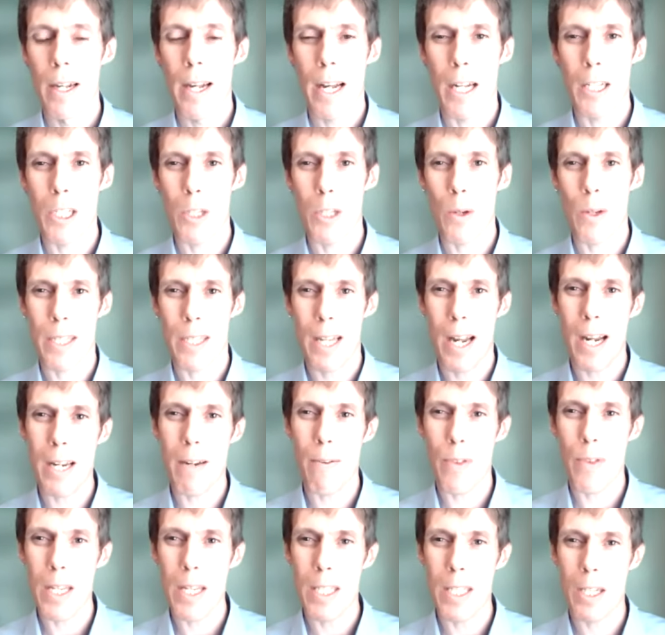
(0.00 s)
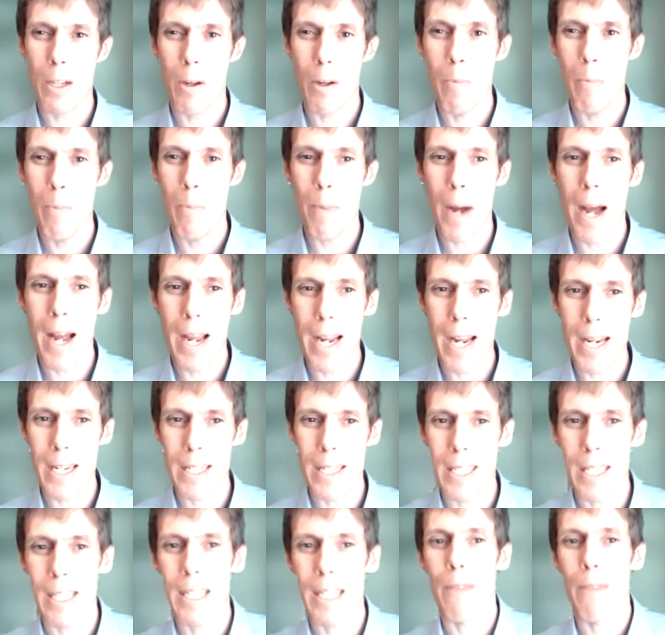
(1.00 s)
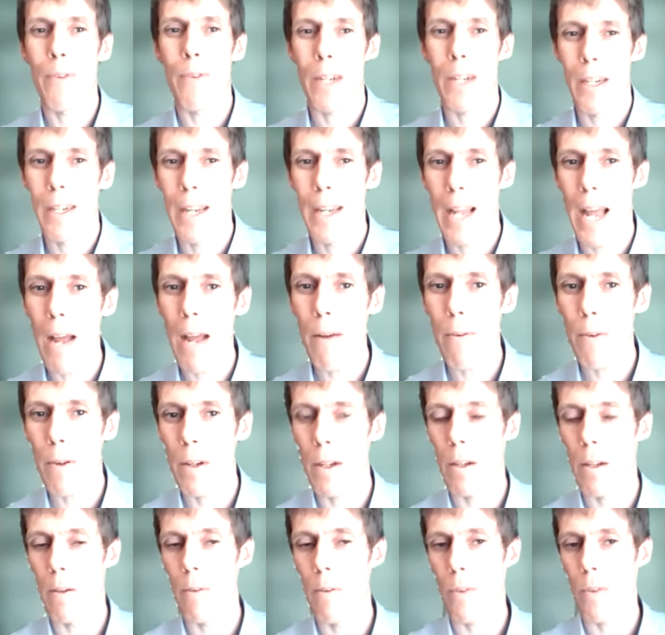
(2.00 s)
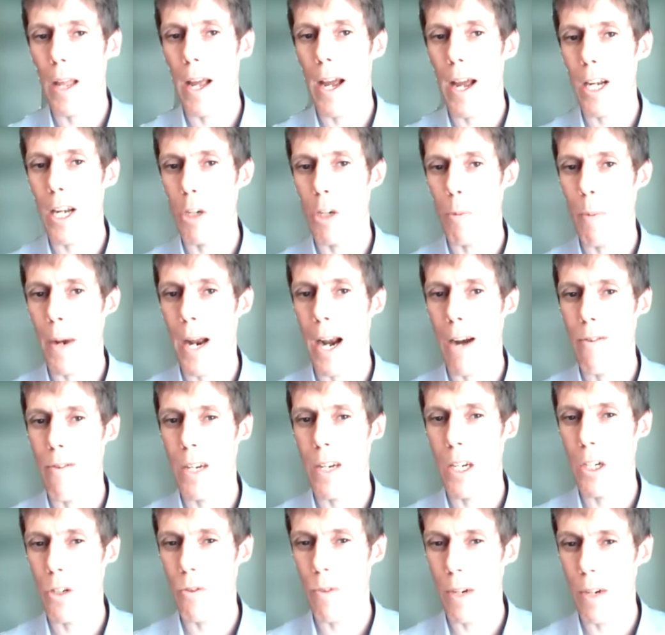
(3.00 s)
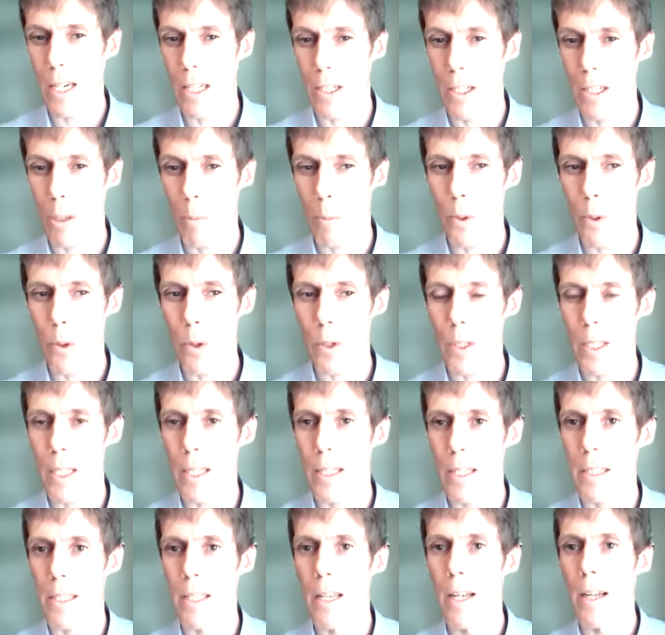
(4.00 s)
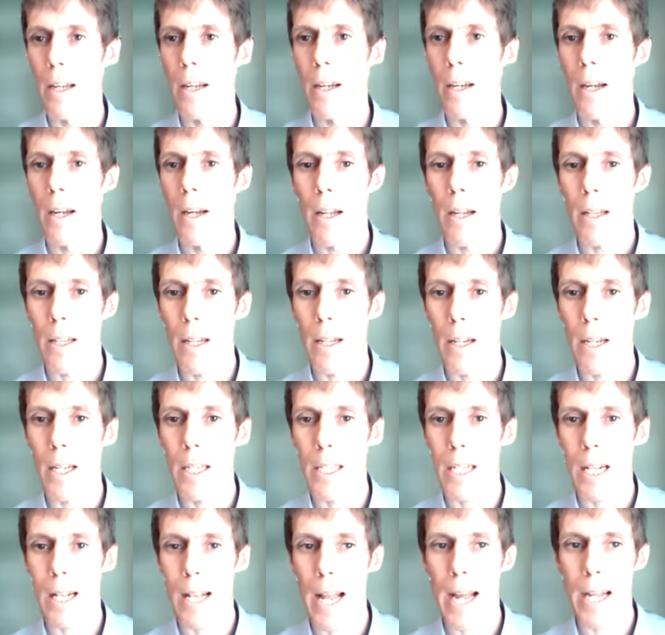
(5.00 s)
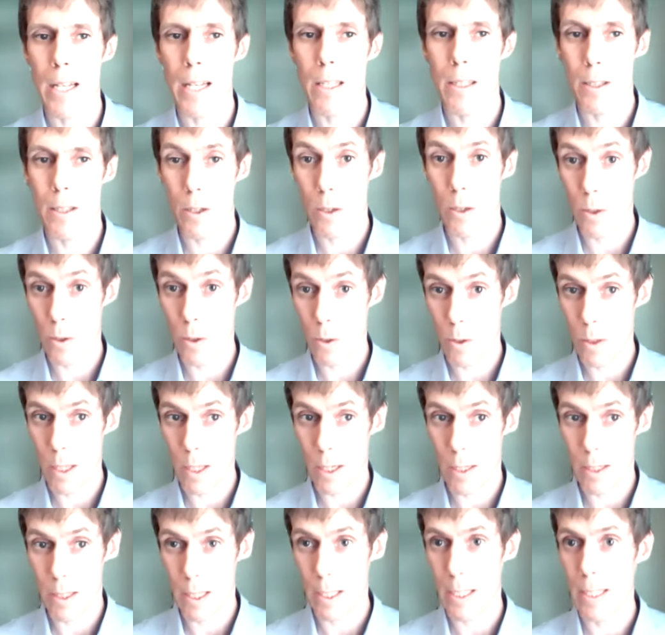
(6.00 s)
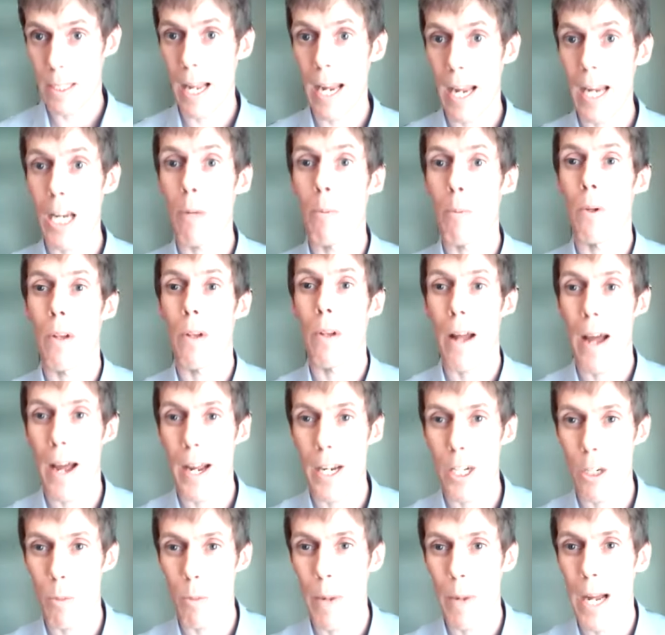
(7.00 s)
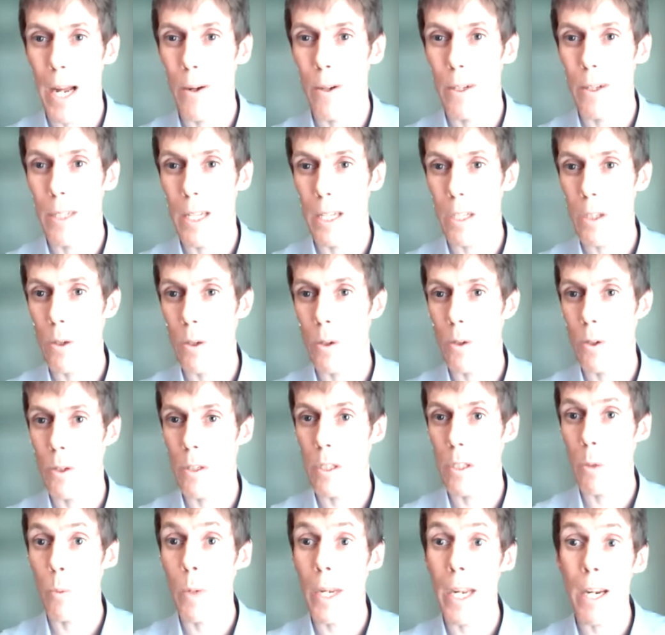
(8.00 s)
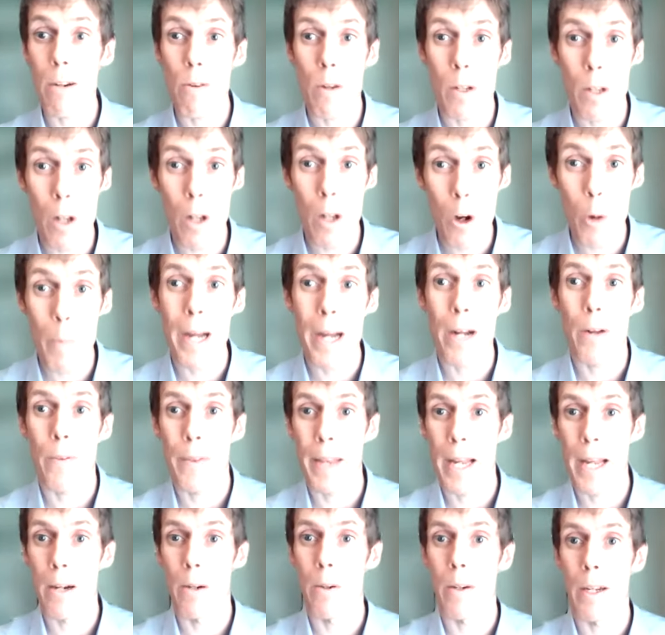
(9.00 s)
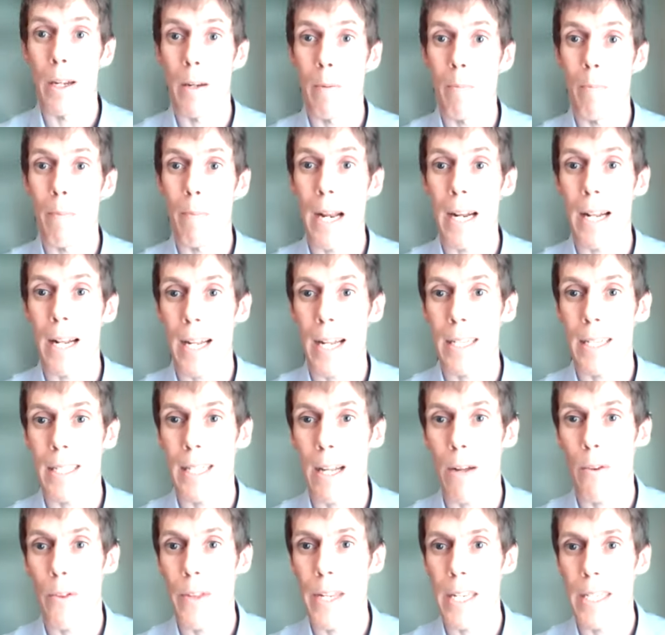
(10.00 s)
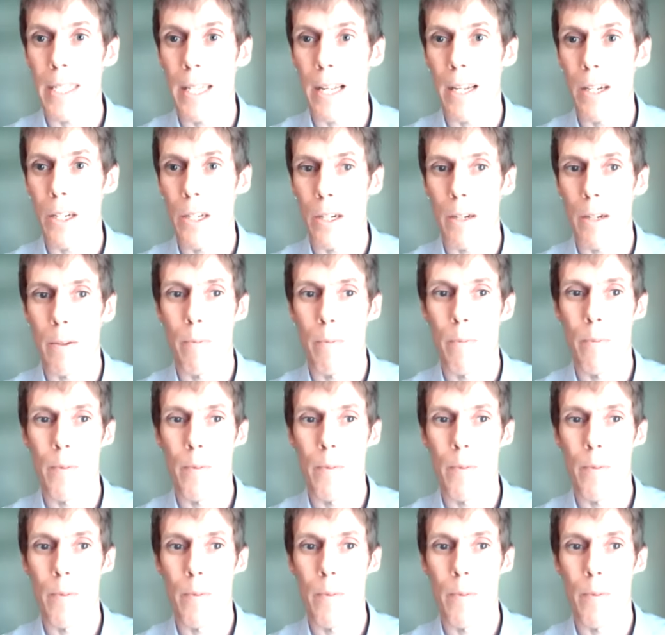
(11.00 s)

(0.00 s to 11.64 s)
And so it's kind of this combined significant effort of the hydropower industry and its supporters that has led to the sustainable hydropower discourse that we hear a lot about now in mainland Southeast Asia.